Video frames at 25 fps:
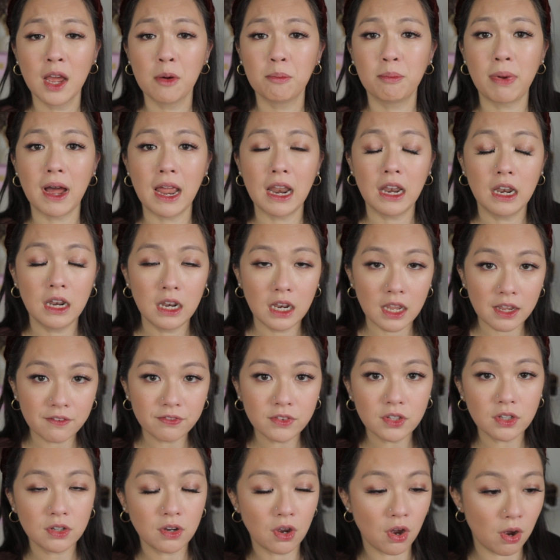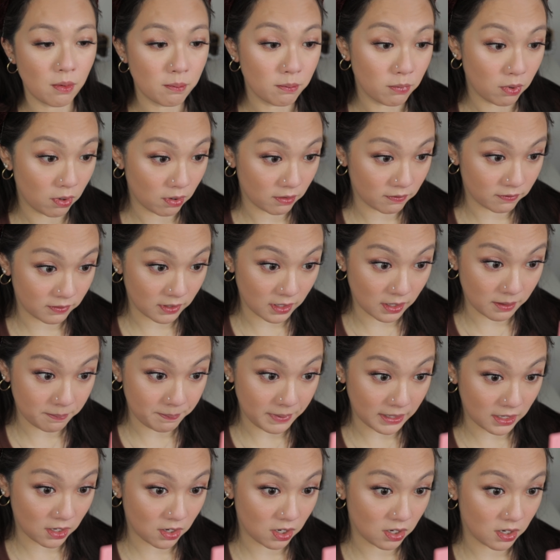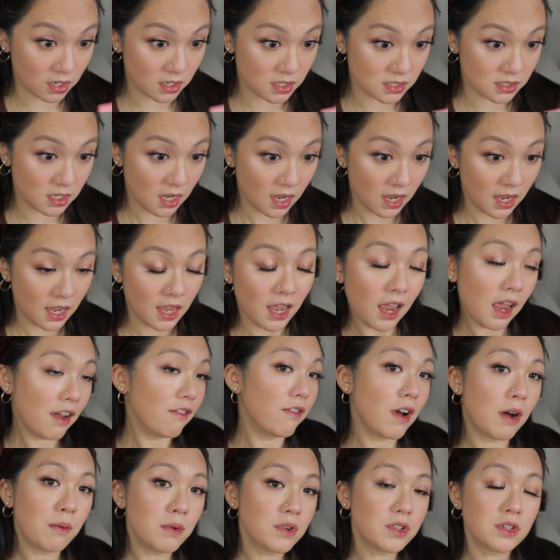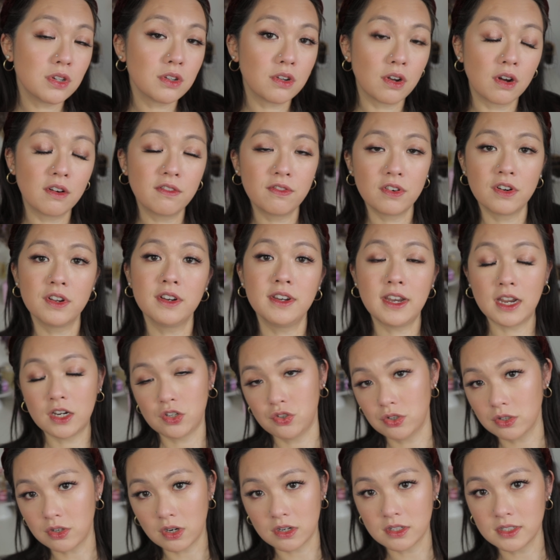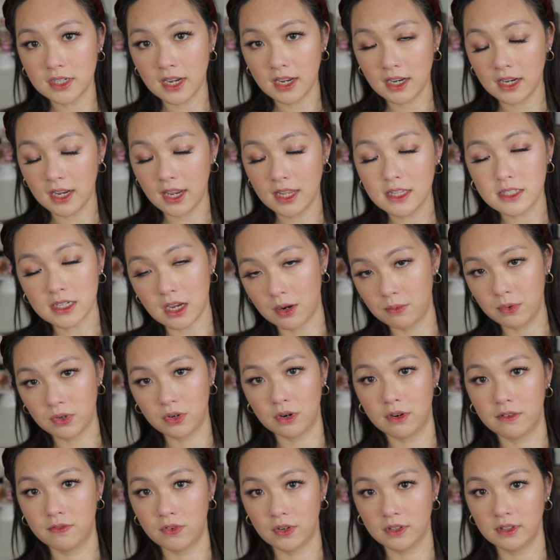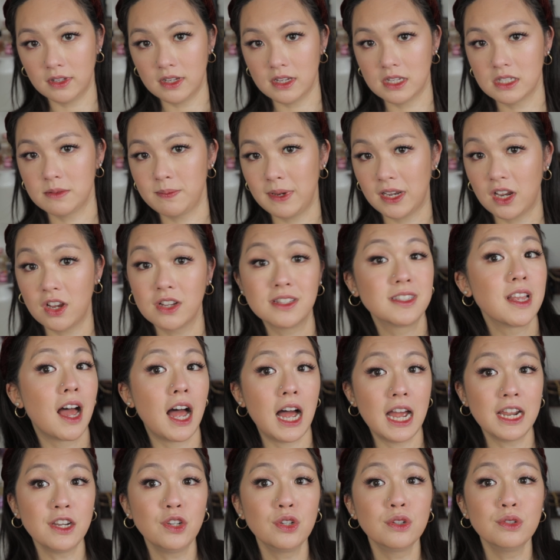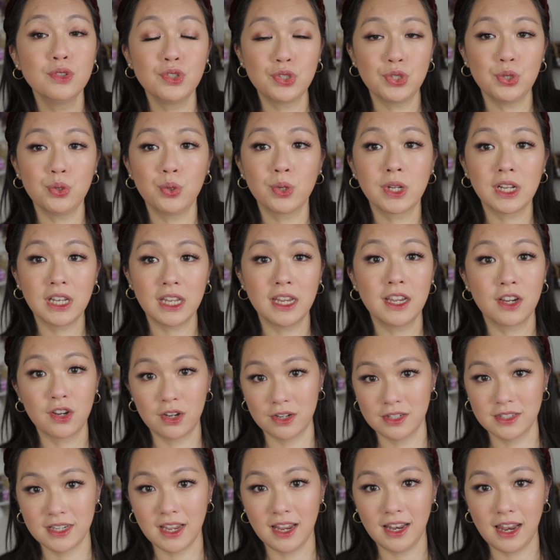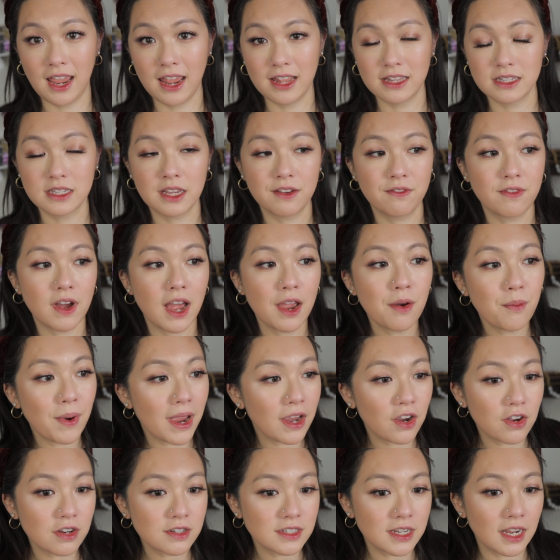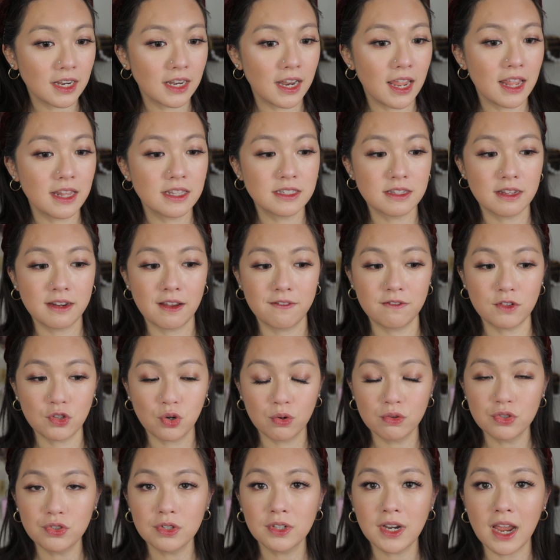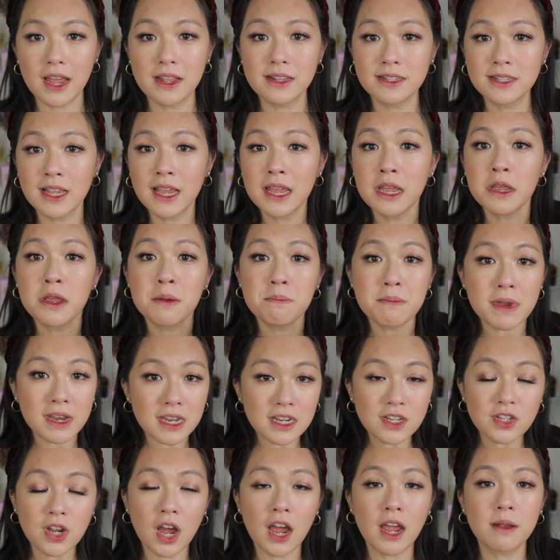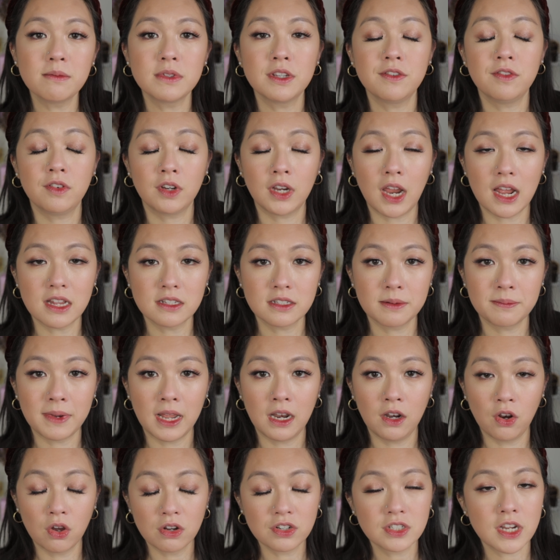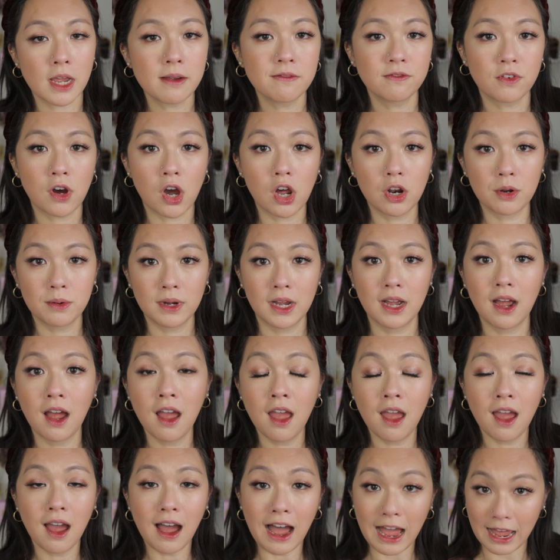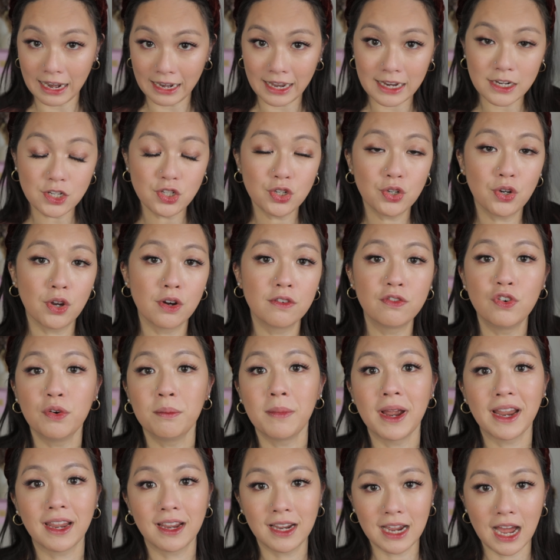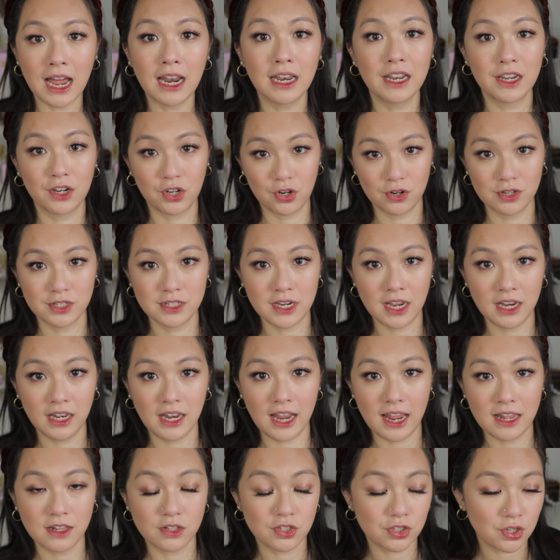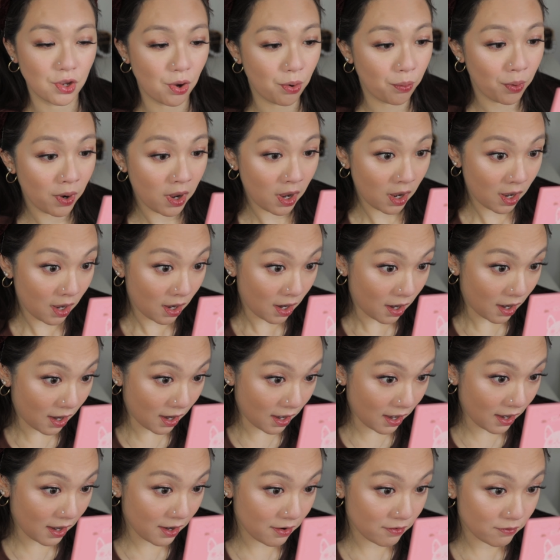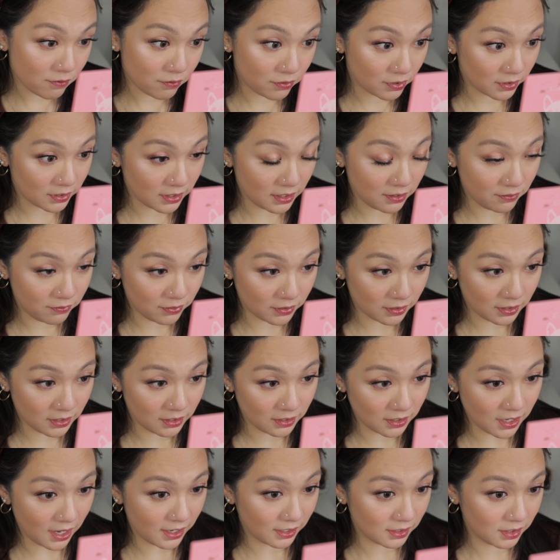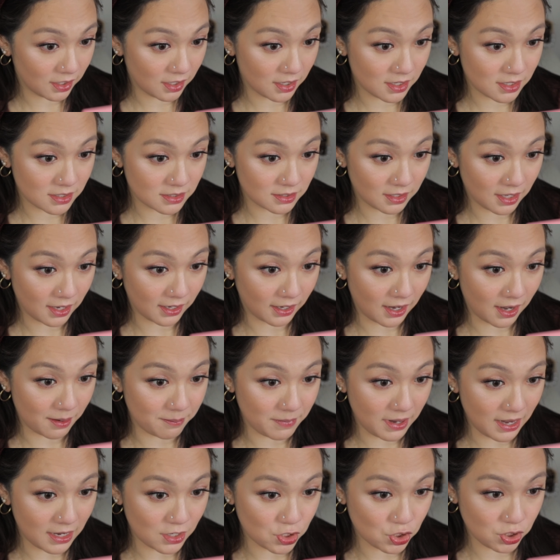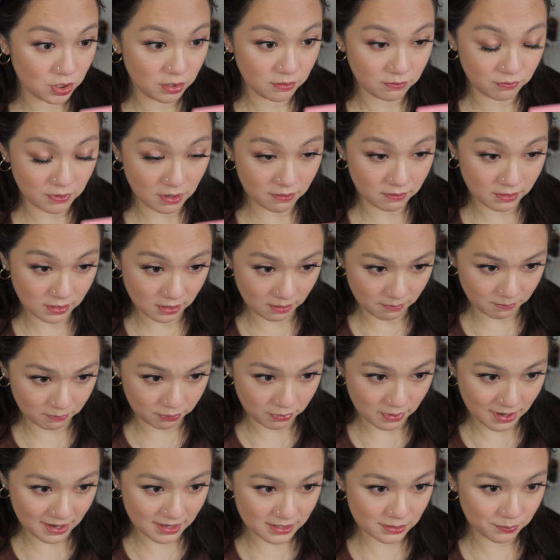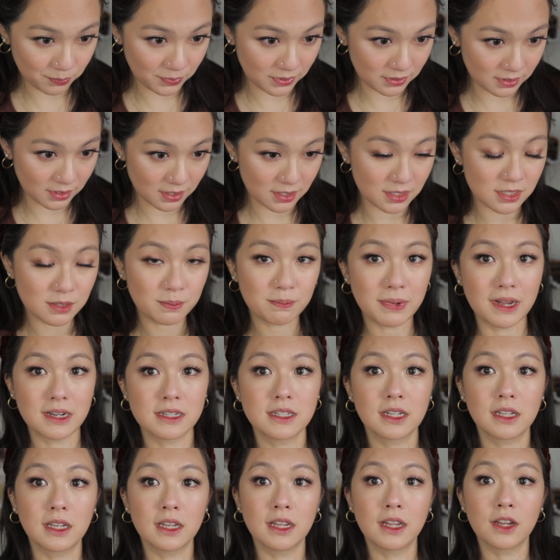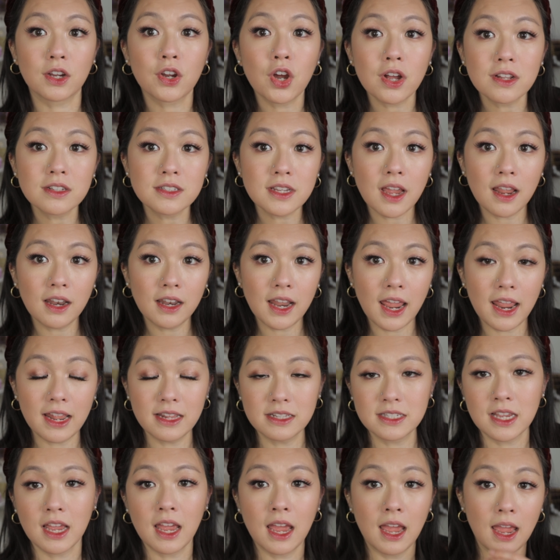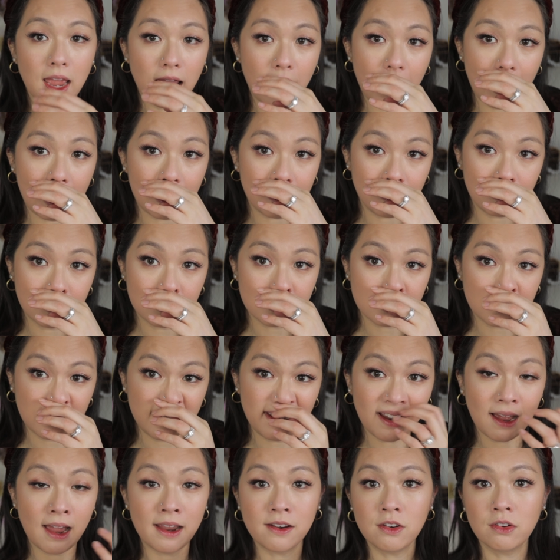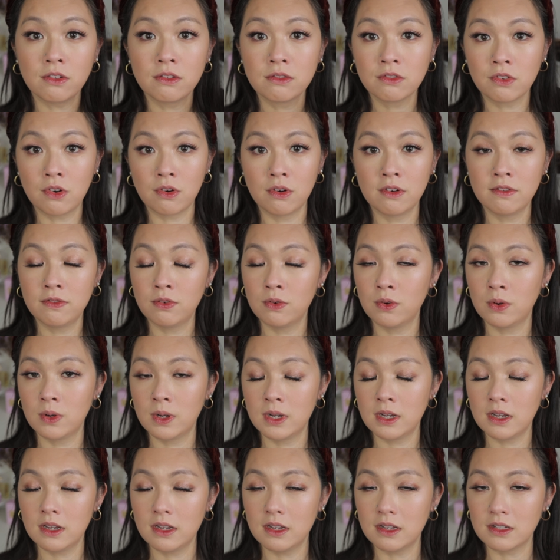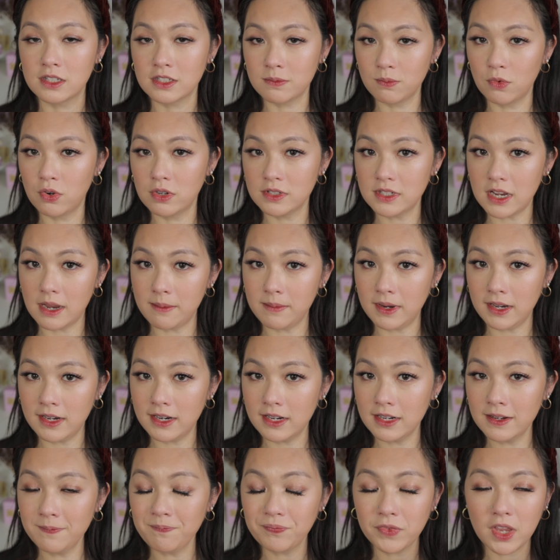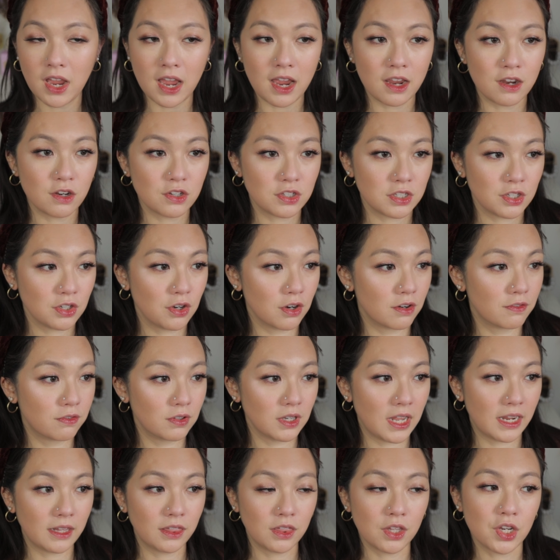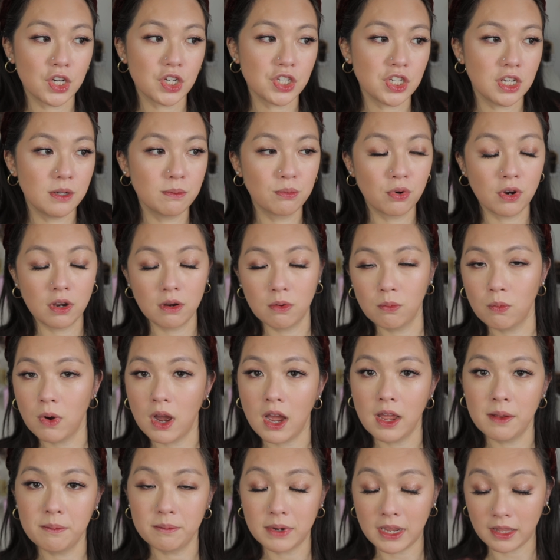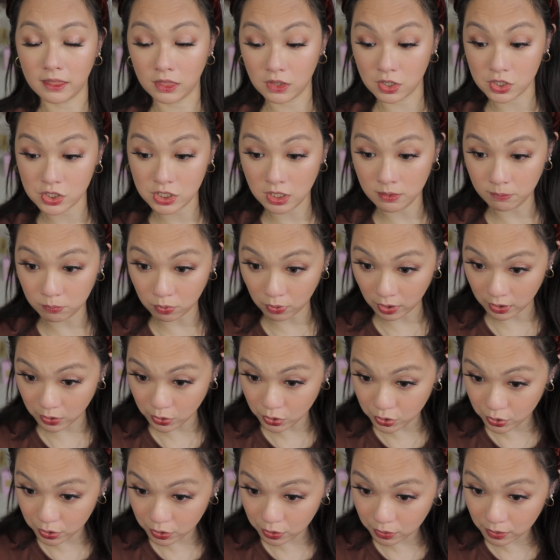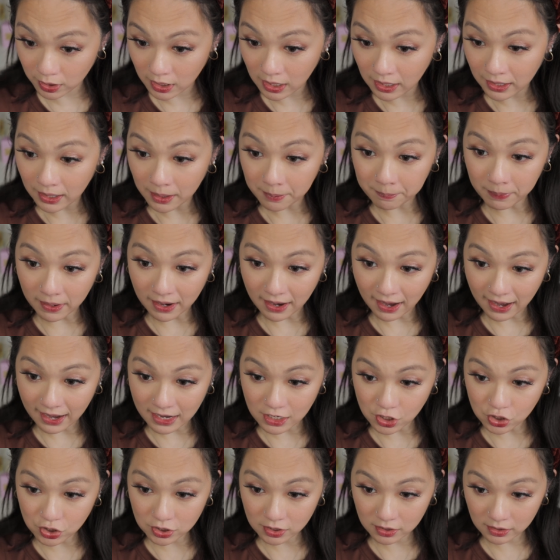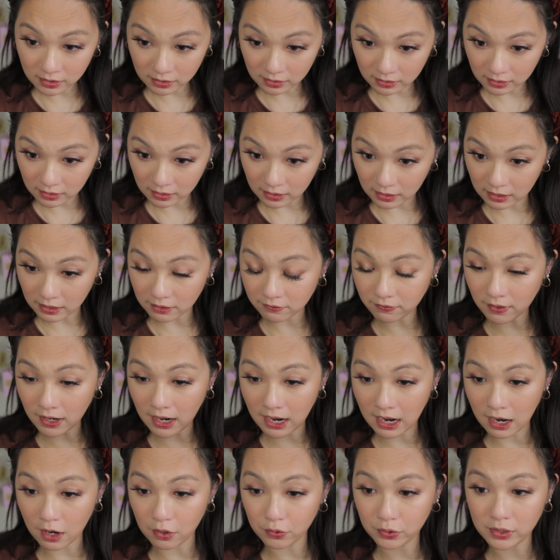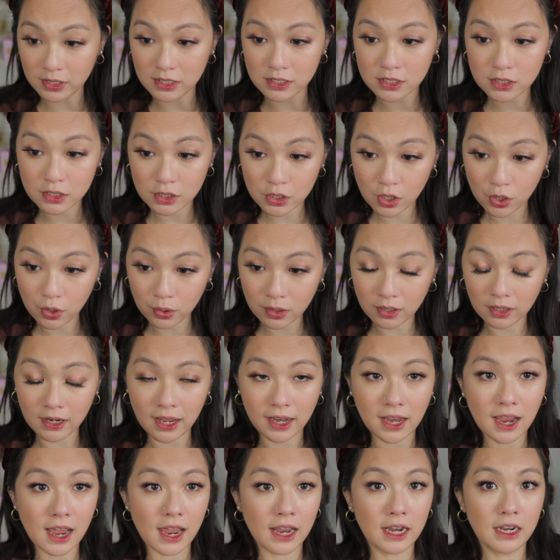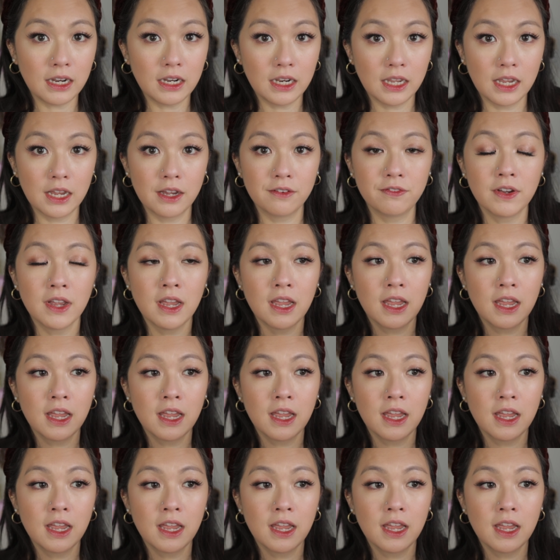But I love the combo of it because if I were to go for a natural contact lens, I would go for this because I don't do clear contact lens. If I wear contact lens, and I've told you guys many times, if you guys are my long-time follower, I like to go for my colored contact lens. So I really like this. Like, I'm actually very impressed with this particular contact lens, and usually I don't go for a small diameter. I usually go for like 13.1 but 13.2, but I actually love how this look. Like, I love